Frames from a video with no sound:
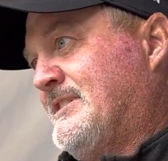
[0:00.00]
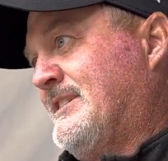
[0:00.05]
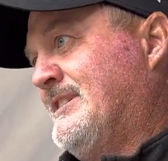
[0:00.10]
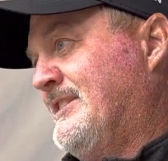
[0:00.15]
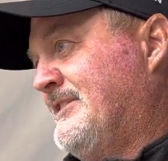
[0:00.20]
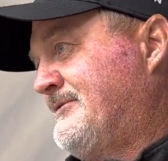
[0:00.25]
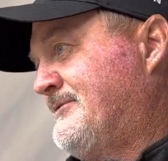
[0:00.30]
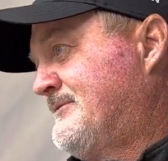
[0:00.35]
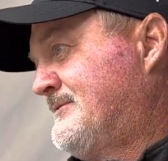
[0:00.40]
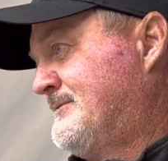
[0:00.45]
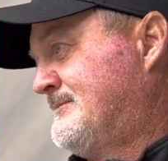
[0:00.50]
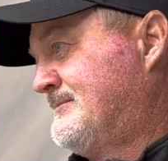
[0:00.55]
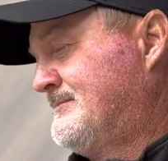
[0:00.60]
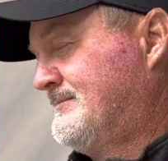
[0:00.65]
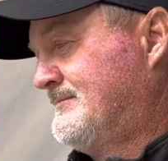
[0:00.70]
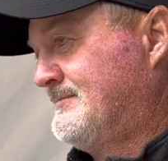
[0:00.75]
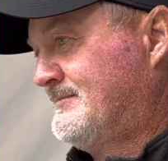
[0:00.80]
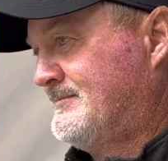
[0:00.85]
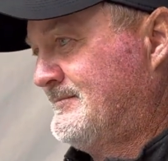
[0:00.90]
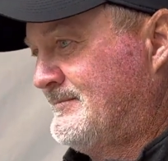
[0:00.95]
I left
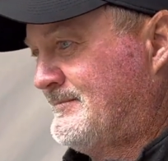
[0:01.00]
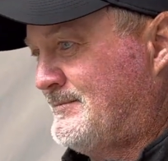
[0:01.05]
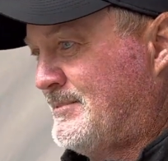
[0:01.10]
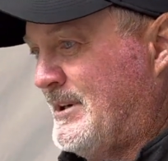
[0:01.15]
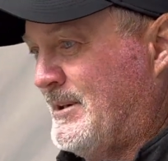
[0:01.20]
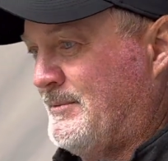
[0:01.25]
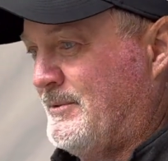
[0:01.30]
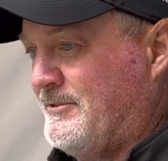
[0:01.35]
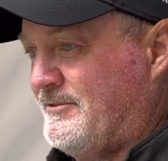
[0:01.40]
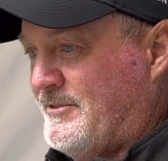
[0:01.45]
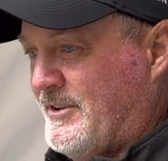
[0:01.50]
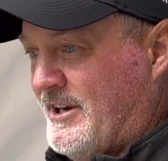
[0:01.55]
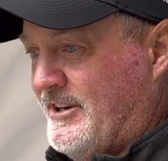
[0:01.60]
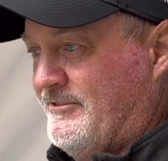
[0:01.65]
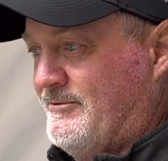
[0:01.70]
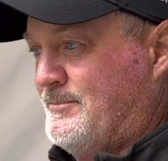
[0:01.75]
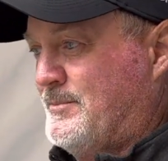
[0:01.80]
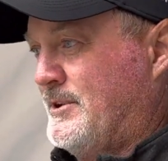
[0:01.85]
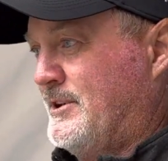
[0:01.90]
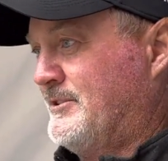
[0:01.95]
probably
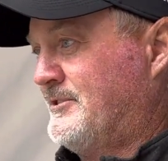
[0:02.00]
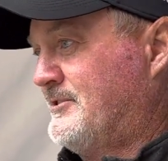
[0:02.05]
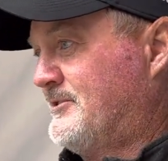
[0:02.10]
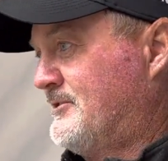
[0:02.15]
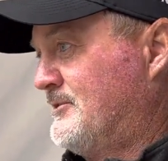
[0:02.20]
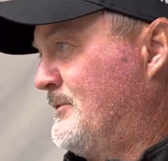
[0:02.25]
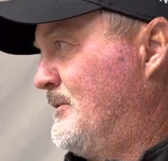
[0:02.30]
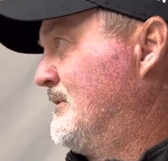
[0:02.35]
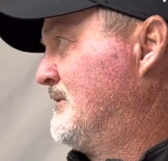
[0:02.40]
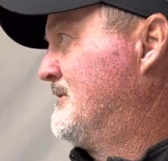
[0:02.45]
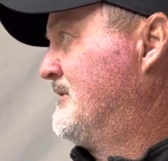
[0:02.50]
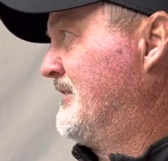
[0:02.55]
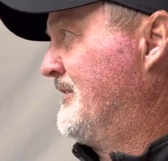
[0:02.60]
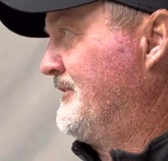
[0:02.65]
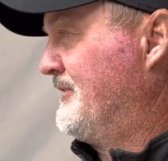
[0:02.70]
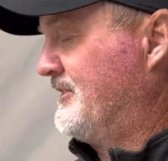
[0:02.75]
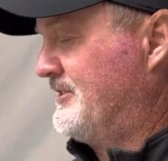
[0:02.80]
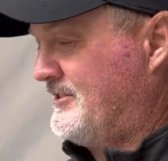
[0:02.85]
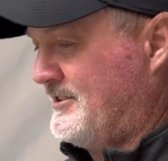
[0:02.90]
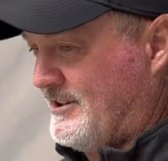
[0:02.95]
five putts short, dead
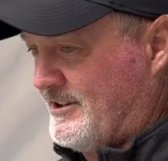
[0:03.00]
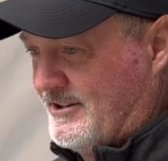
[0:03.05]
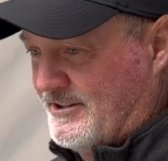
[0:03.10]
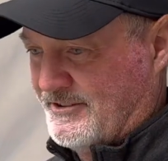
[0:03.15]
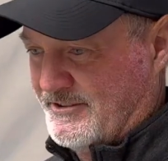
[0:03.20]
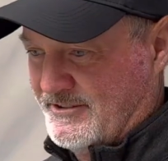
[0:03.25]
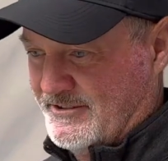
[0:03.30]
in the jaws,